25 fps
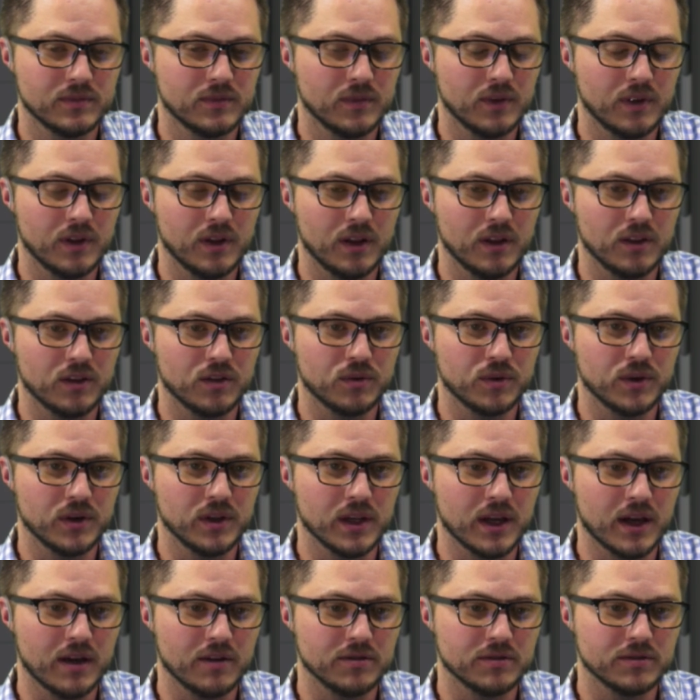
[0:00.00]
and 3
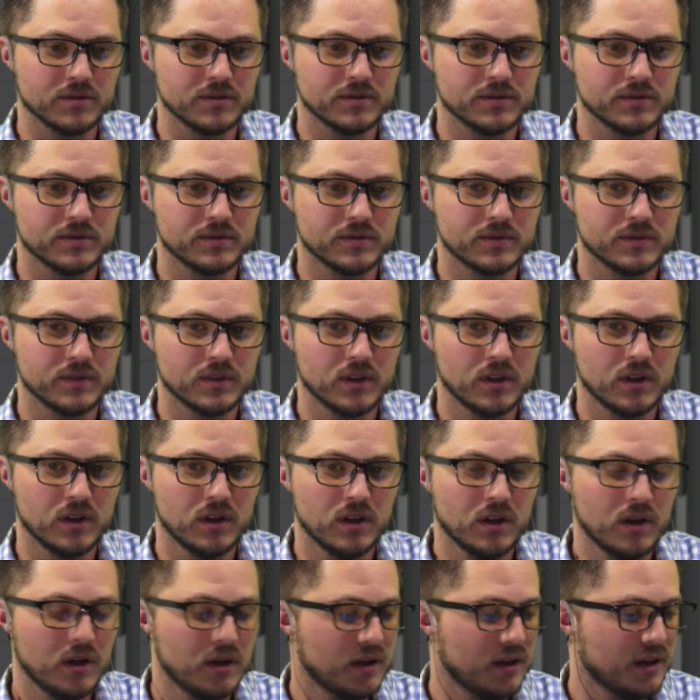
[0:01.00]
live.
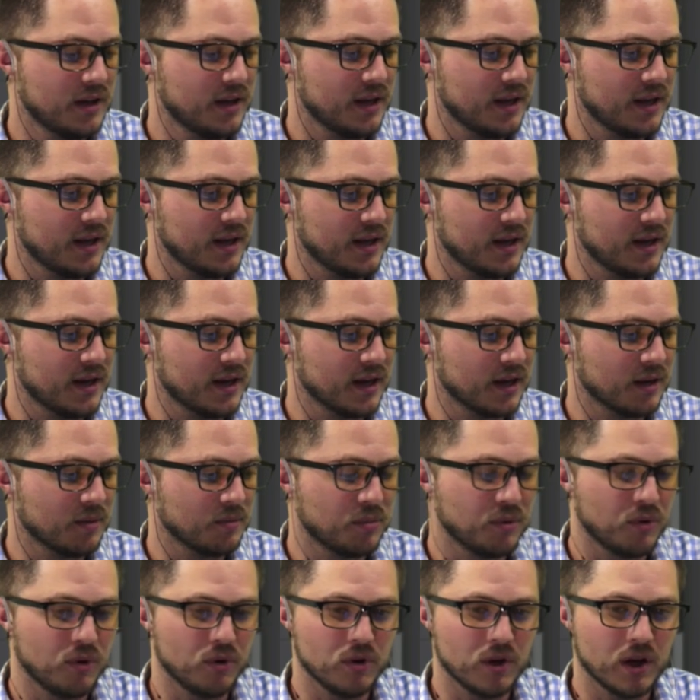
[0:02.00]
And I can
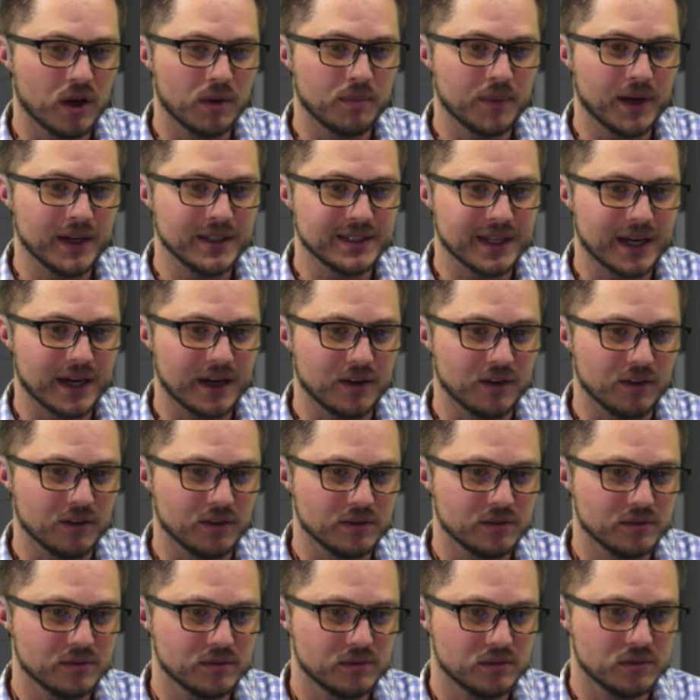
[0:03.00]
pull on my title,
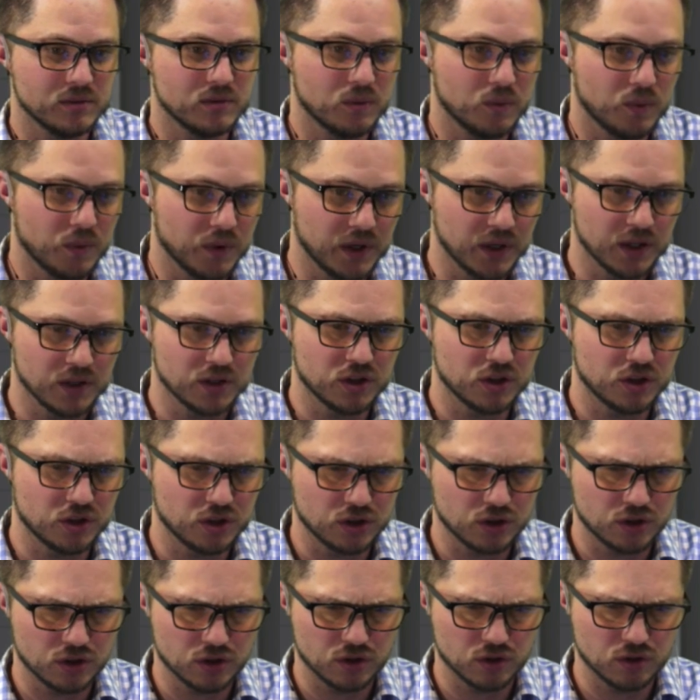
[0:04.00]

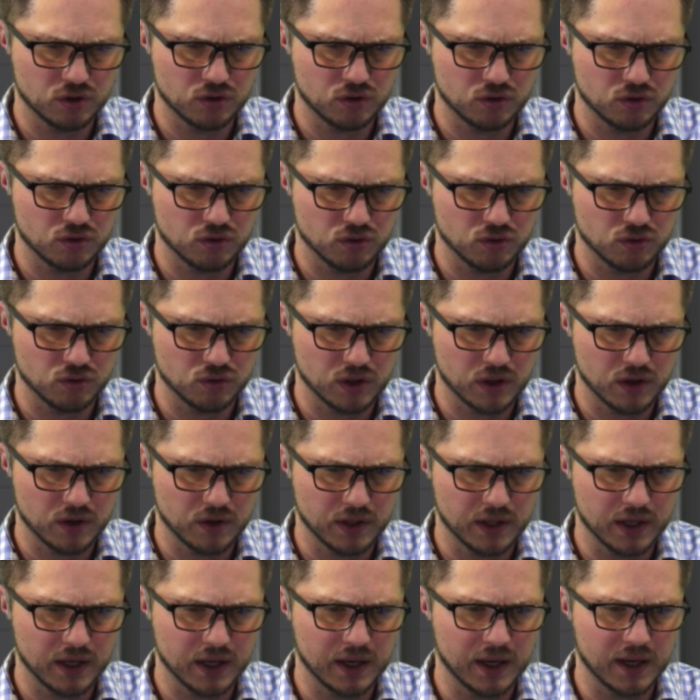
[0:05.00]
which I don't
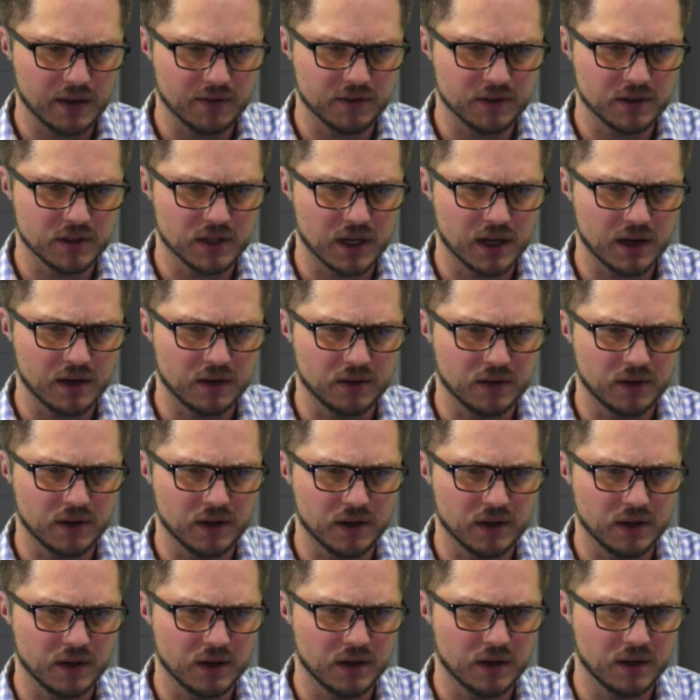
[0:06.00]
think I gave
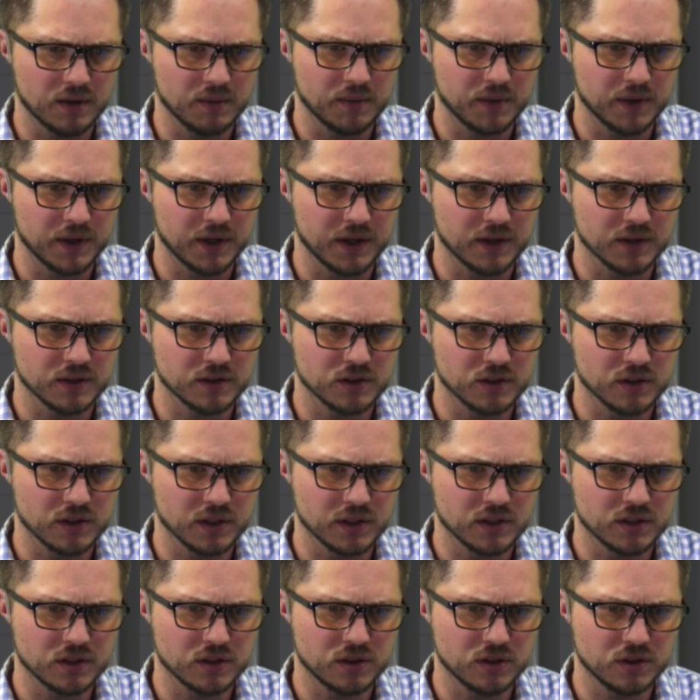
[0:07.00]
a number here. So
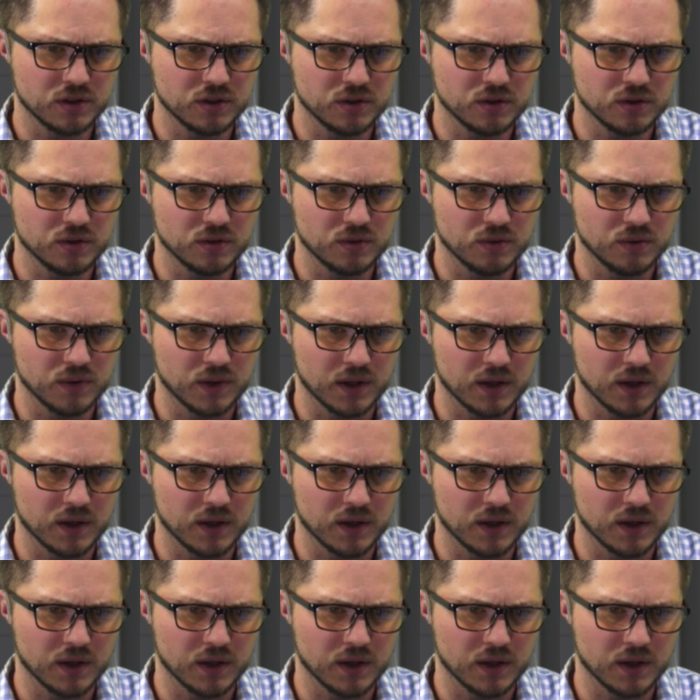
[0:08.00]
let's do,